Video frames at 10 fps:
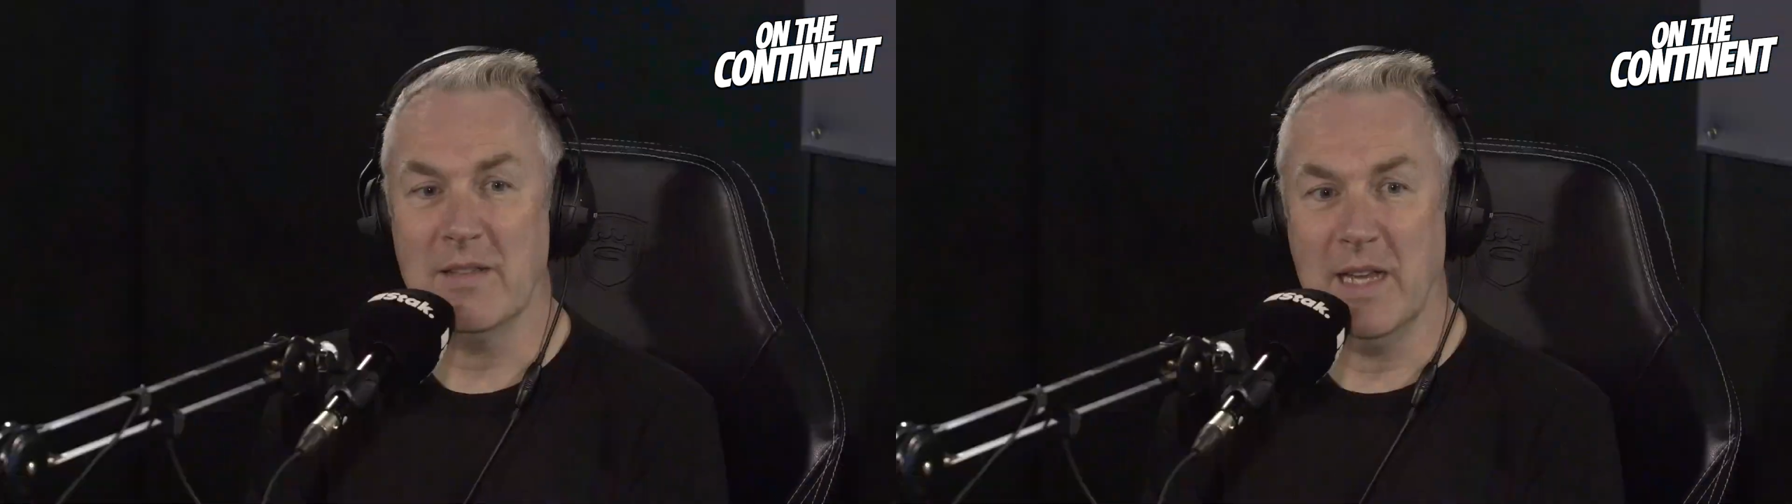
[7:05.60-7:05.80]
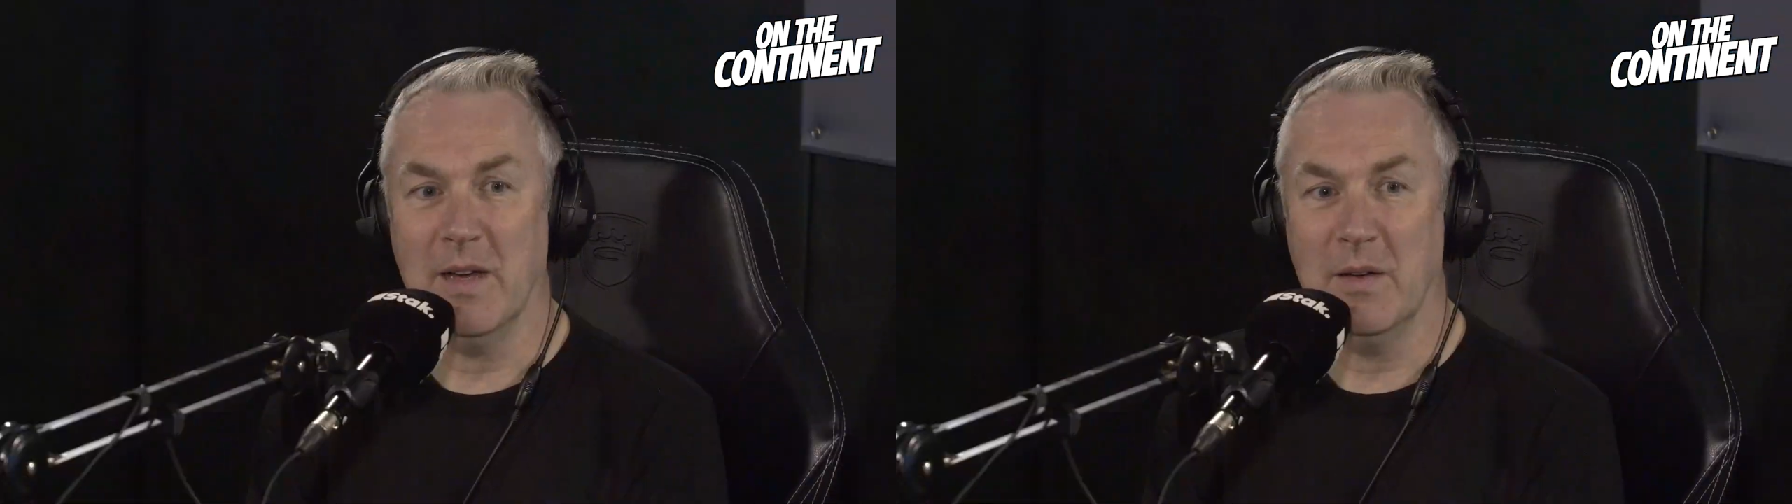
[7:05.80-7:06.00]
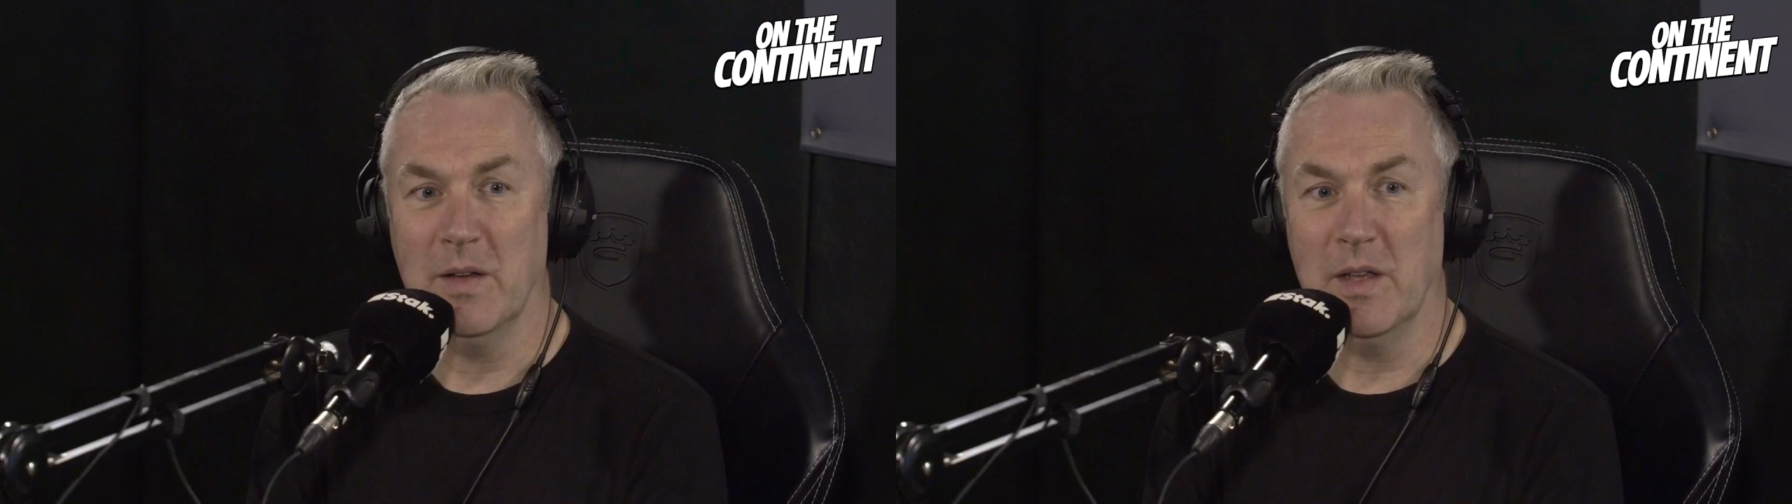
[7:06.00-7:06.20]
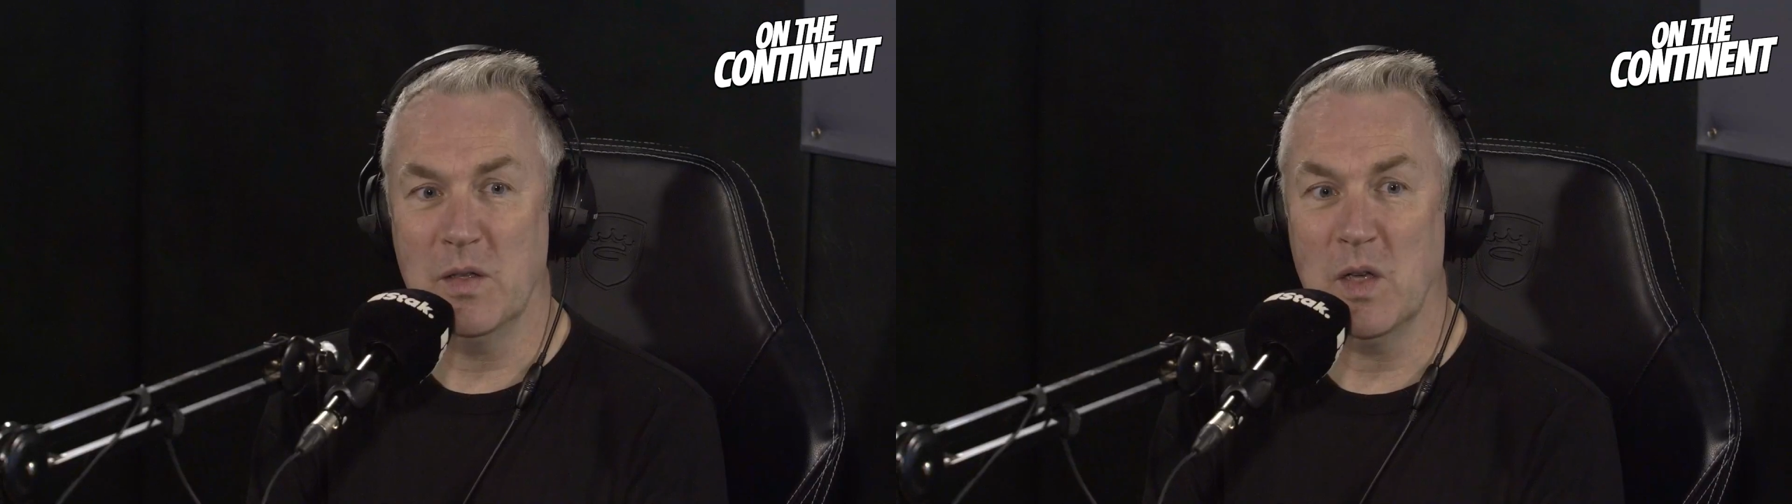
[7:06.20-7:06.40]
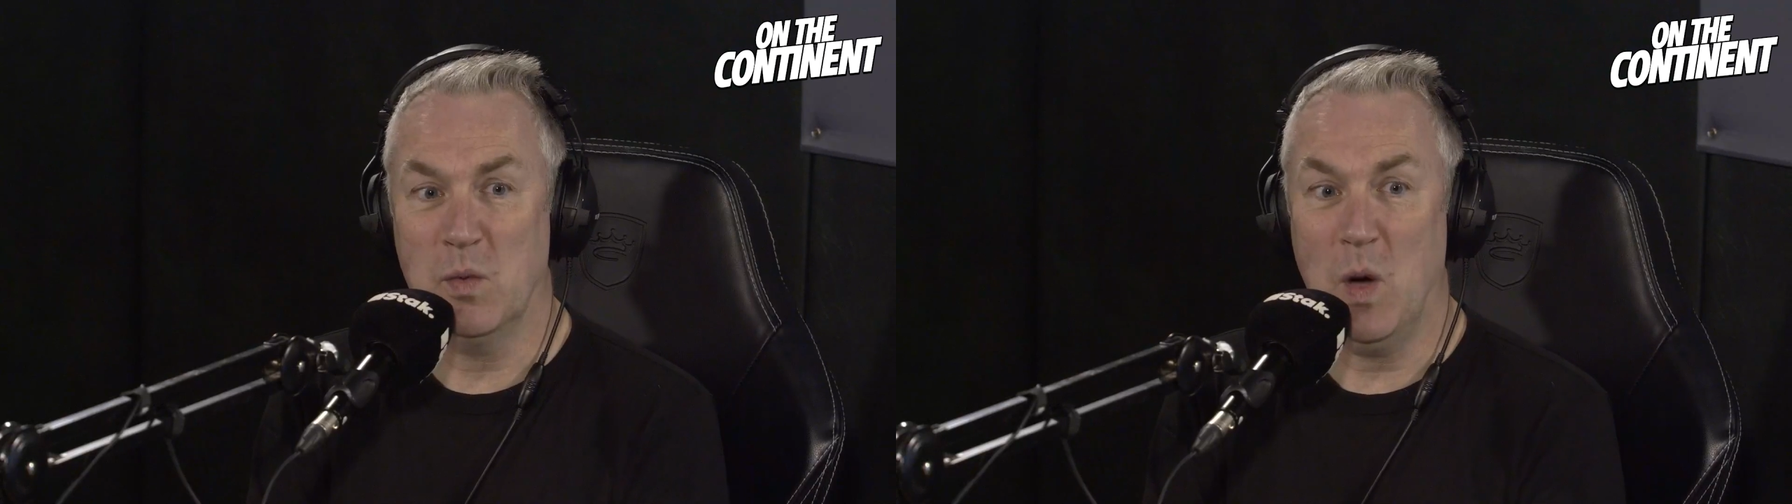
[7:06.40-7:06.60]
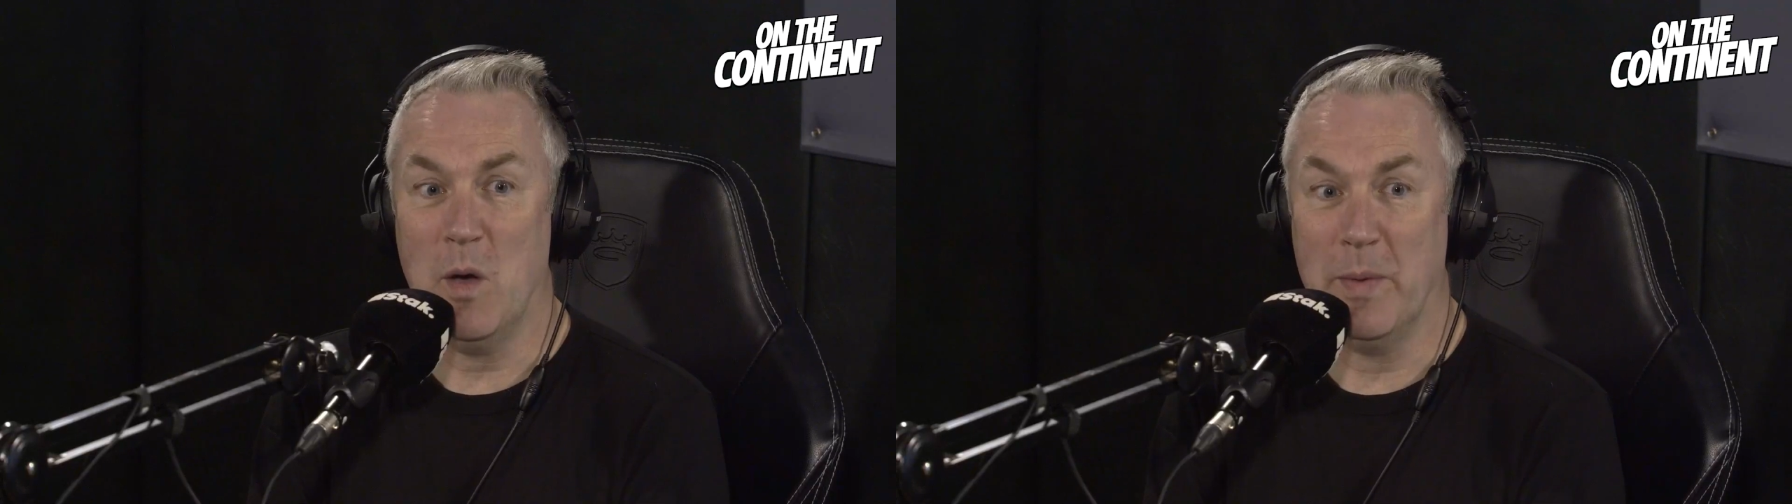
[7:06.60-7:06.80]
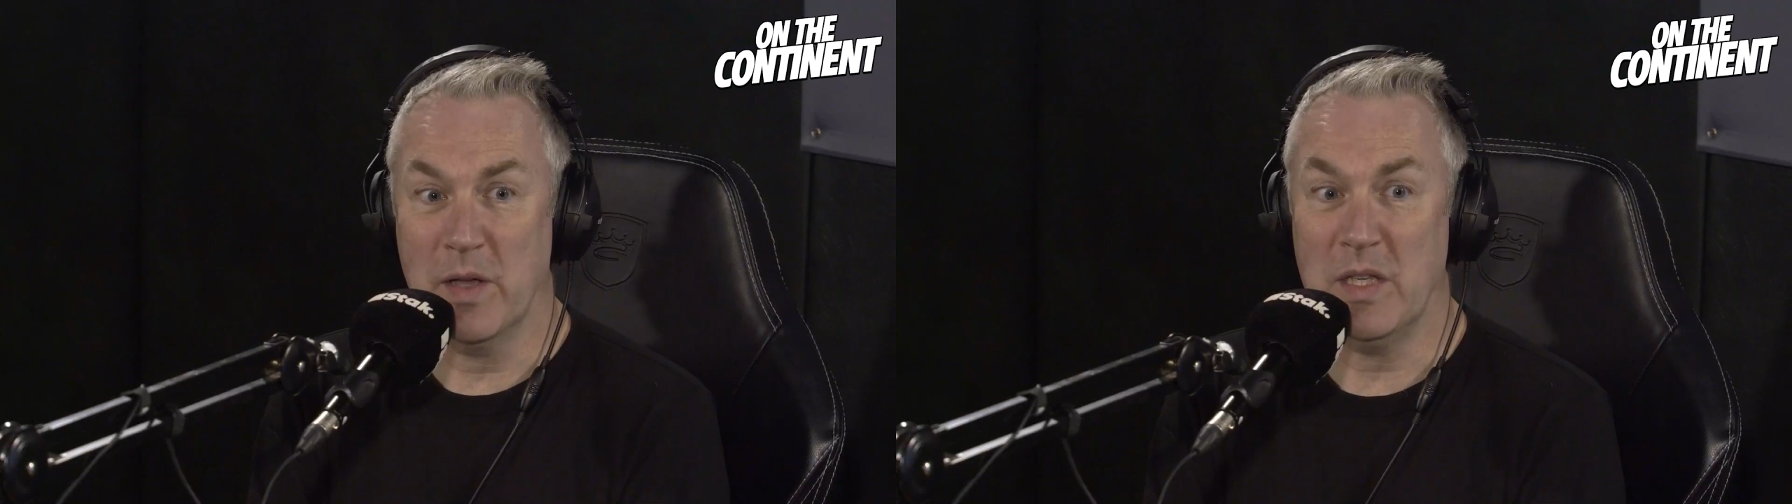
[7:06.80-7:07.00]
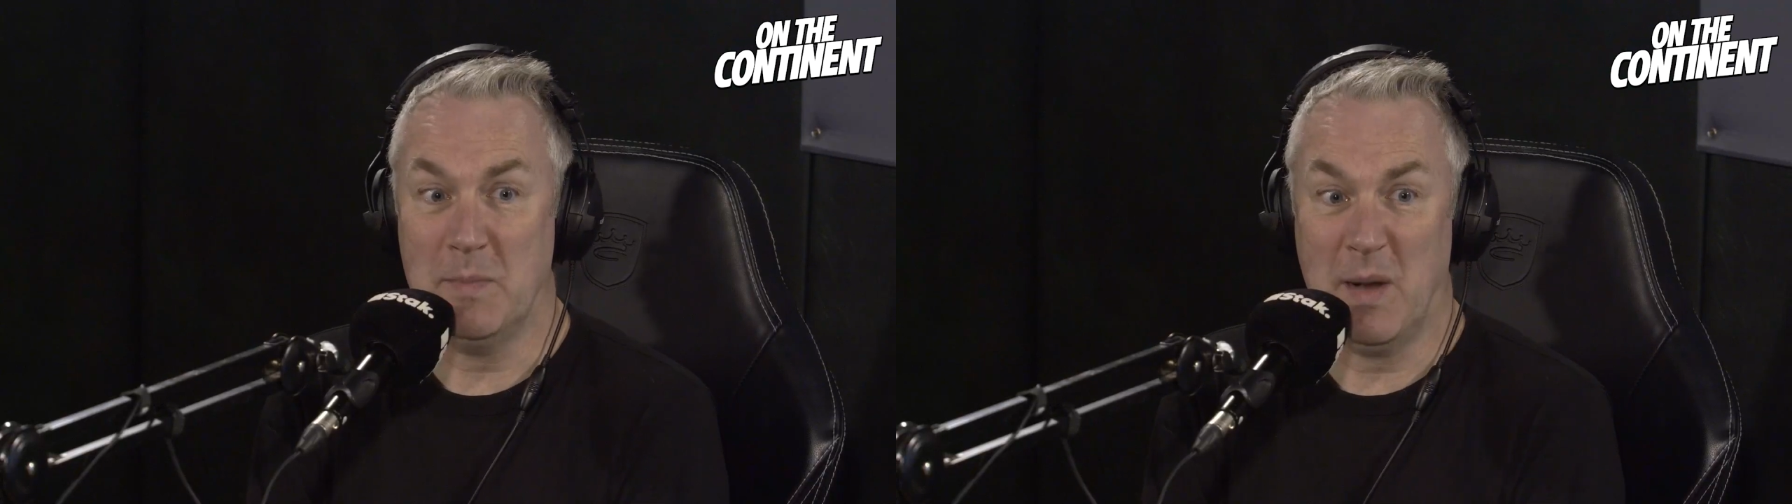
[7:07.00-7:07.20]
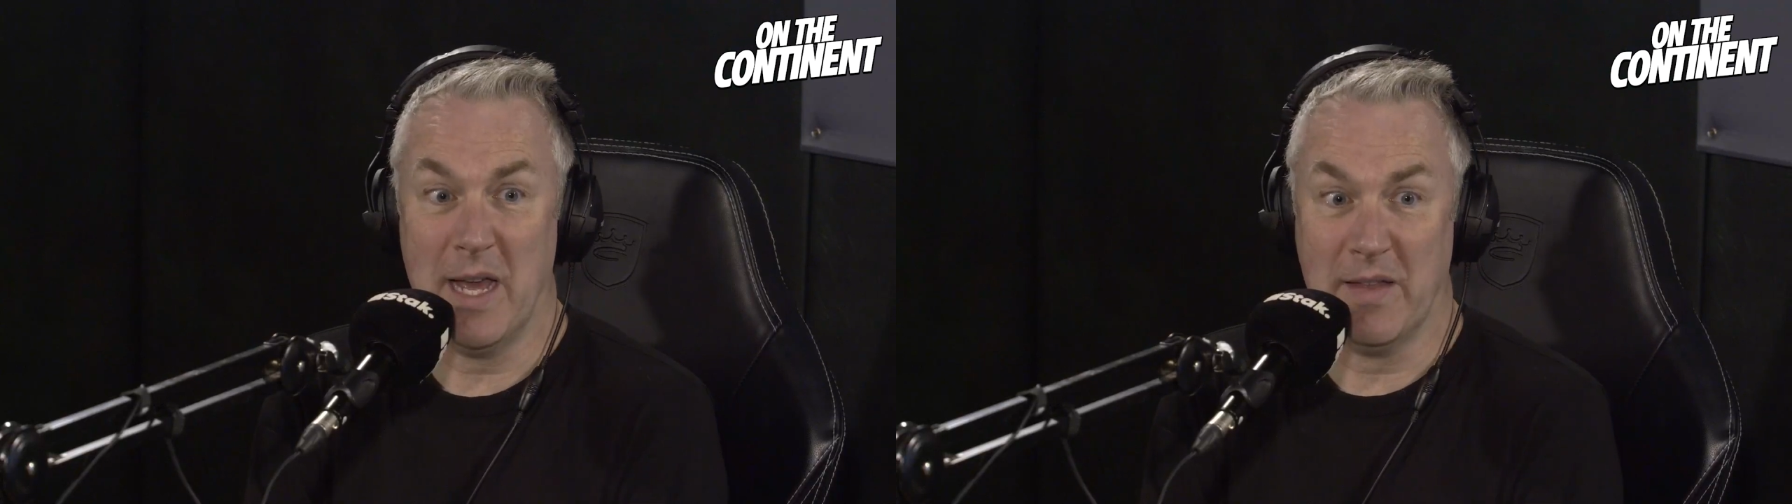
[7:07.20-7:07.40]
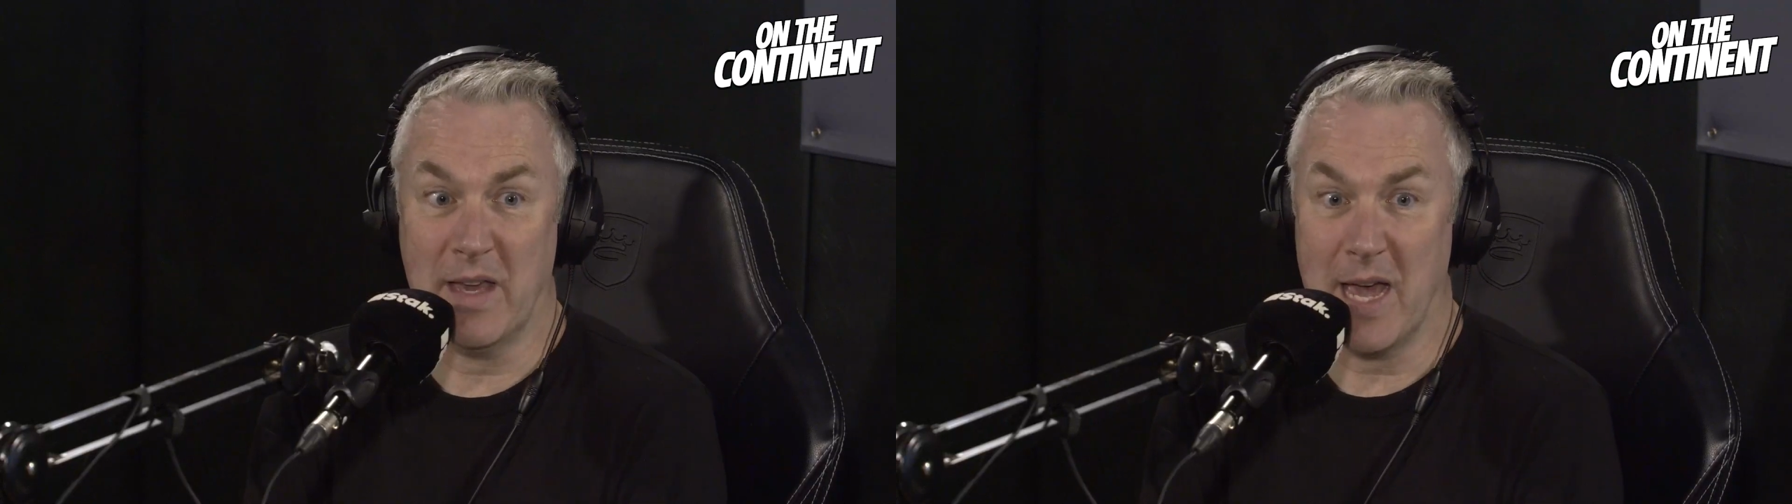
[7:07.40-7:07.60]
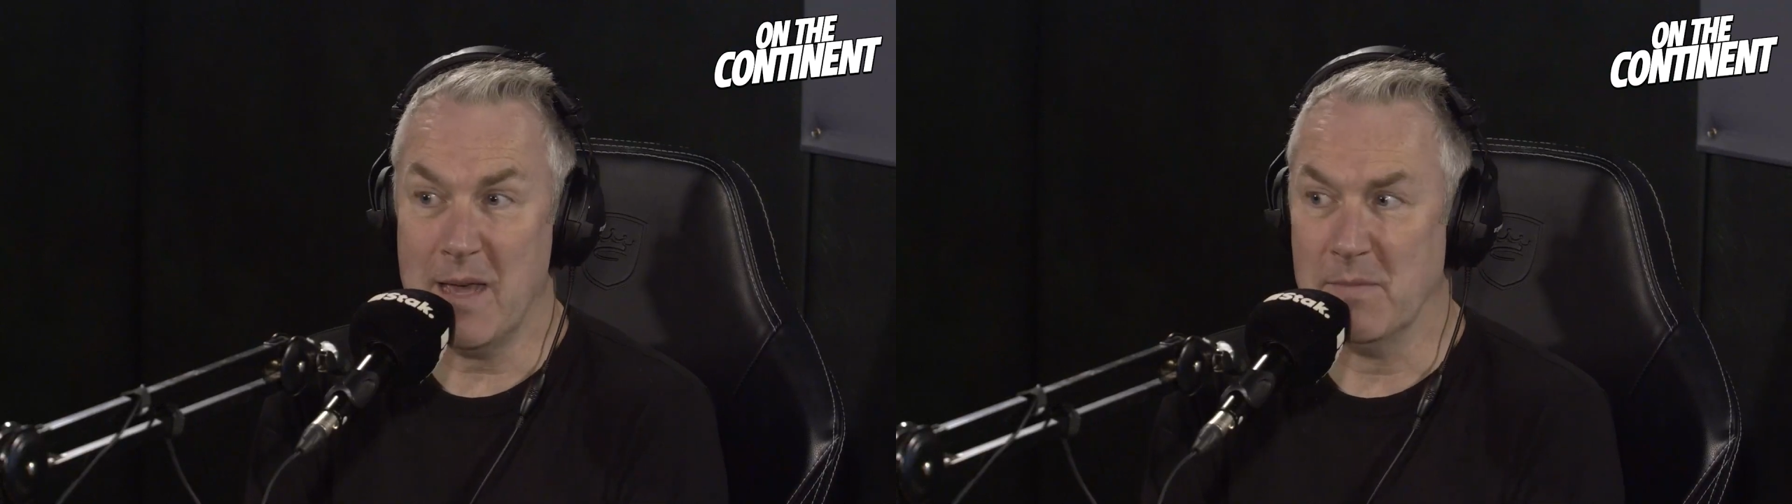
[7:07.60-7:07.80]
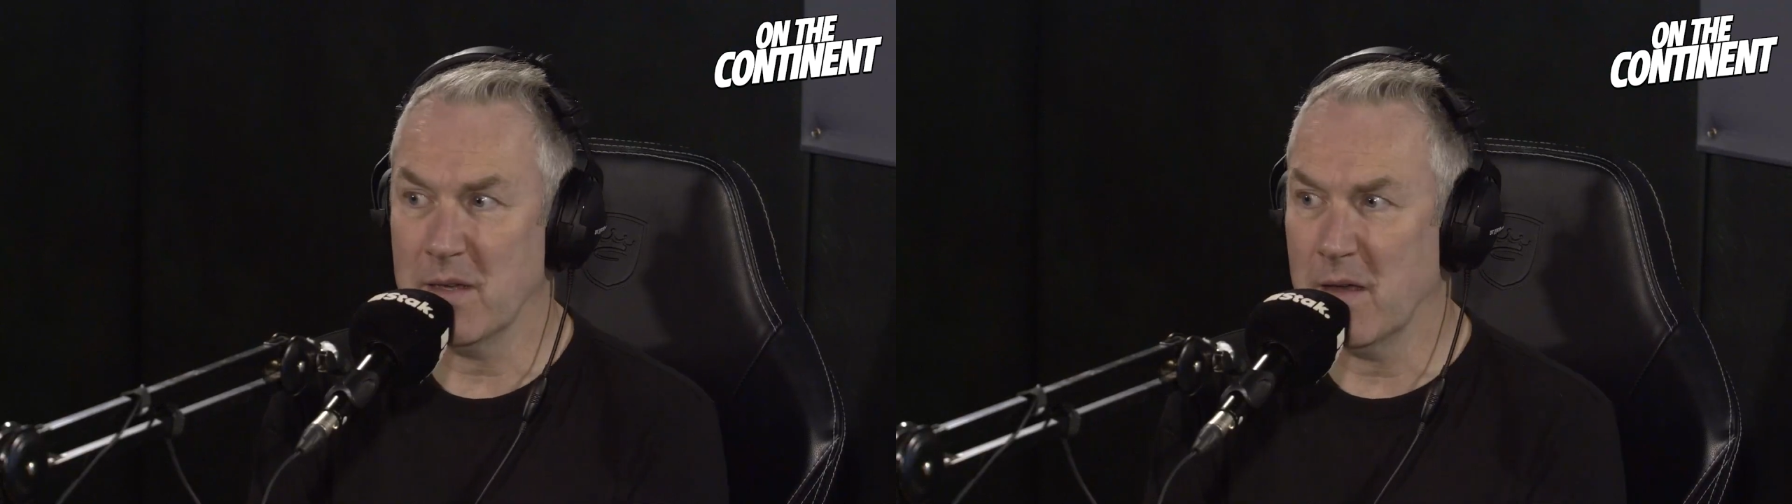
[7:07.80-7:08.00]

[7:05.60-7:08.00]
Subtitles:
now as well, because he's playing the games,